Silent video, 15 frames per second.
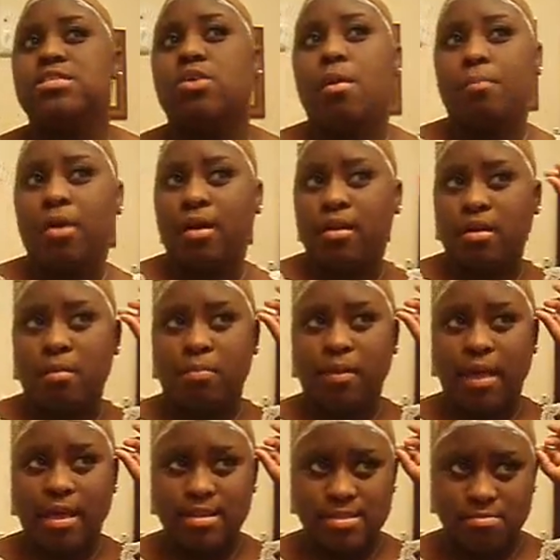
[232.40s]
So I'm going to
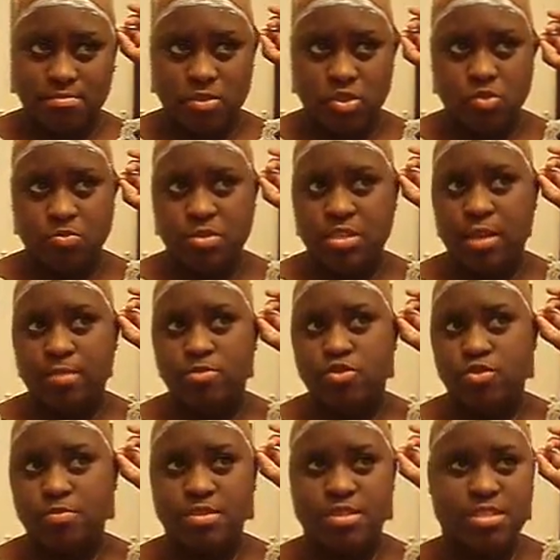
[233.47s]
apply some super tape
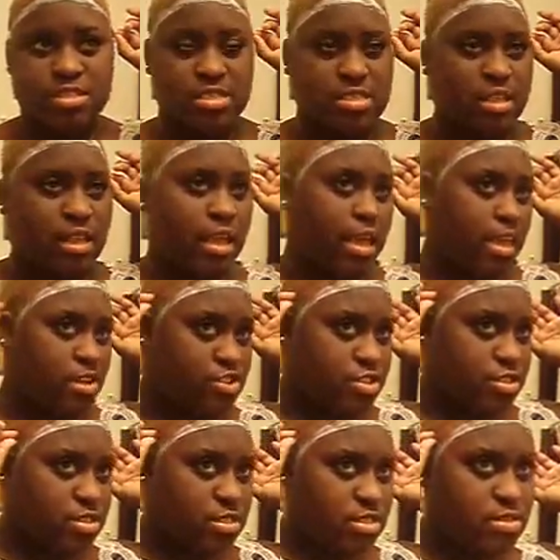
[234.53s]
strips just to the
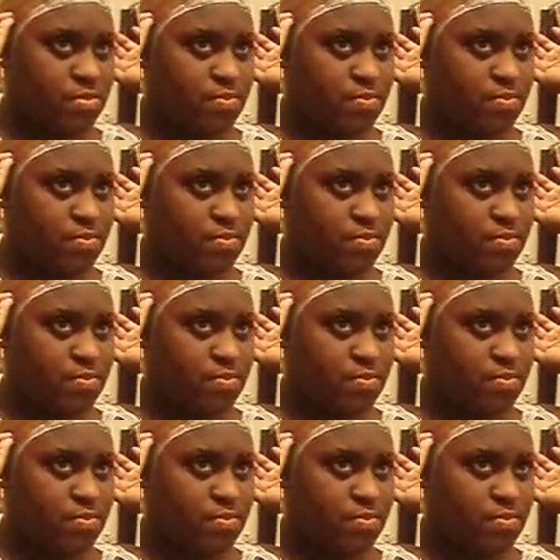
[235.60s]
edges